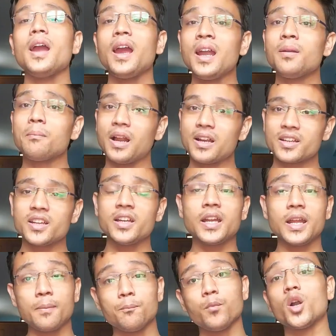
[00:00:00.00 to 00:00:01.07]
And marking
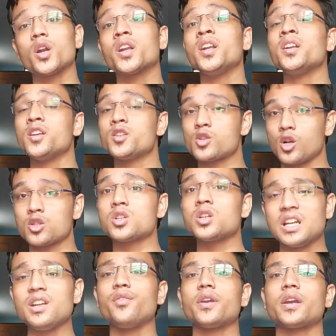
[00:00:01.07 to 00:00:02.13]
it important is also
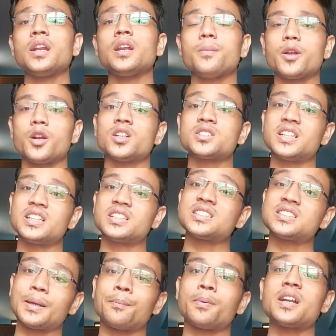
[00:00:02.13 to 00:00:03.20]
significant because there is a
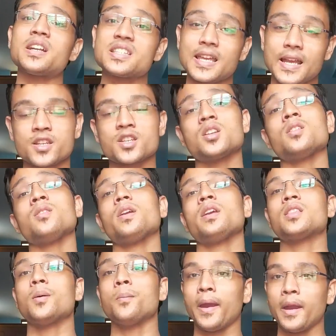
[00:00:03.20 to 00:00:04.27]
separate section
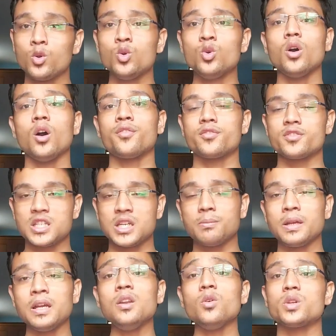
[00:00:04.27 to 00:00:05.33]
in the menu of
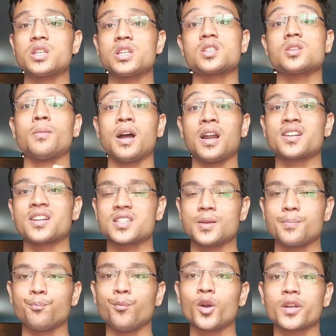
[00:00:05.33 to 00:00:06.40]
Gmail which is marked as
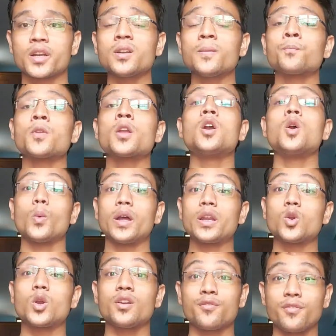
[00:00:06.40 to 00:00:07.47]
important, where
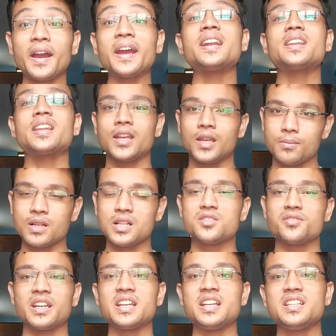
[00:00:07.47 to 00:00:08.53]
you can find the
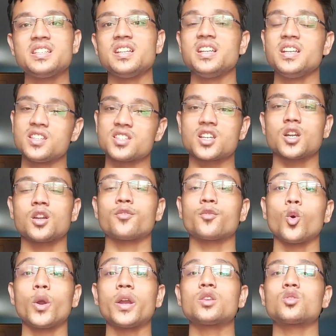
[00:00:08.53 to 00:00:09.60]
emails very easily instead of
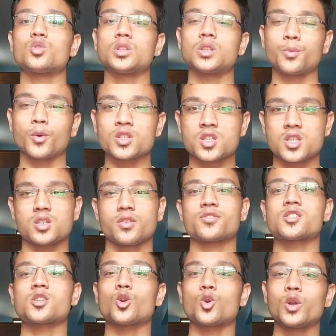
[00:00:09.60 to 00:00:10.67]
going through the process of
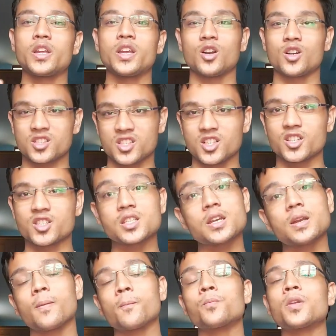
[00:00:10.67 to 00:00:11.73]
scrolling or
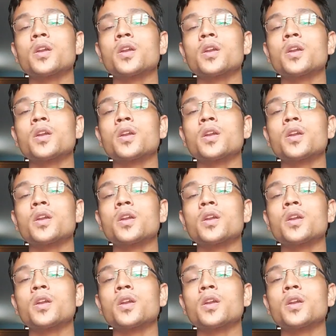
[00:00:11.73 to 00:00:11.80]
searching.